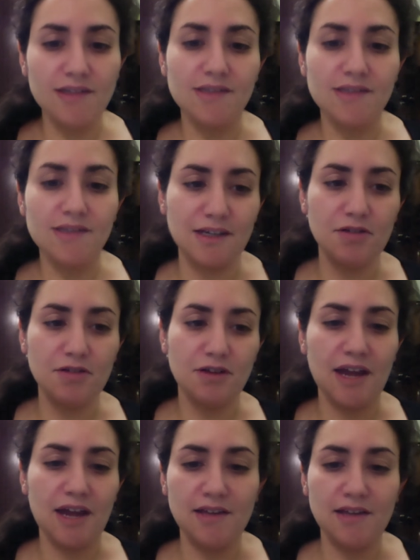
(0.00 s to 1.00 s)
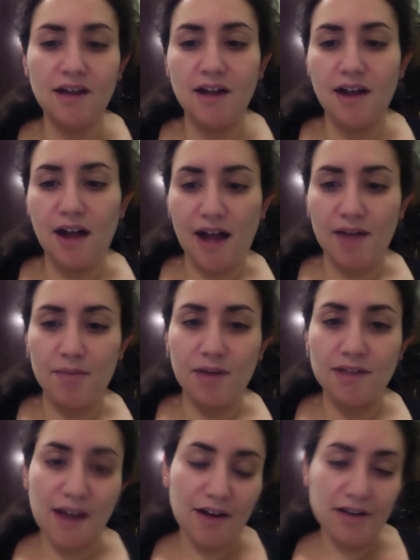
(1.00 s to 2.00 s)
Does it create a
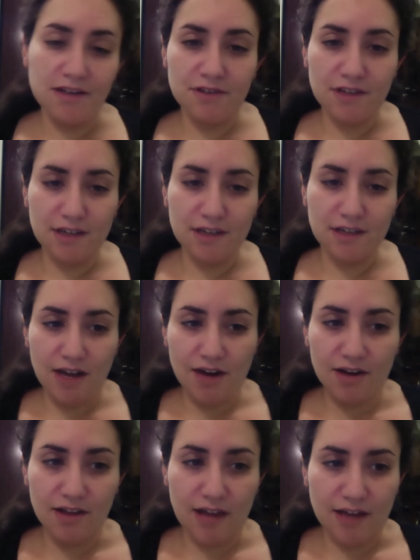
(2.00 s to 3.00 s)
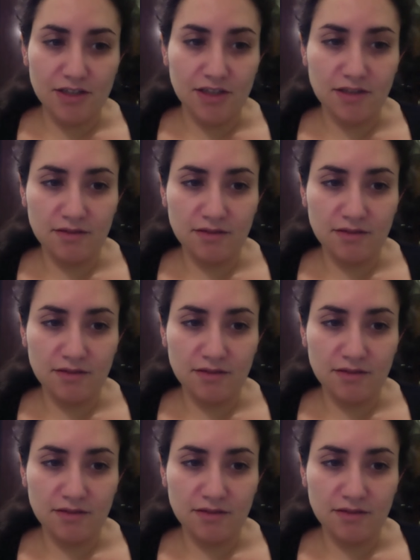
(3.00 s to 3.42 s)
narrative for the entire collection?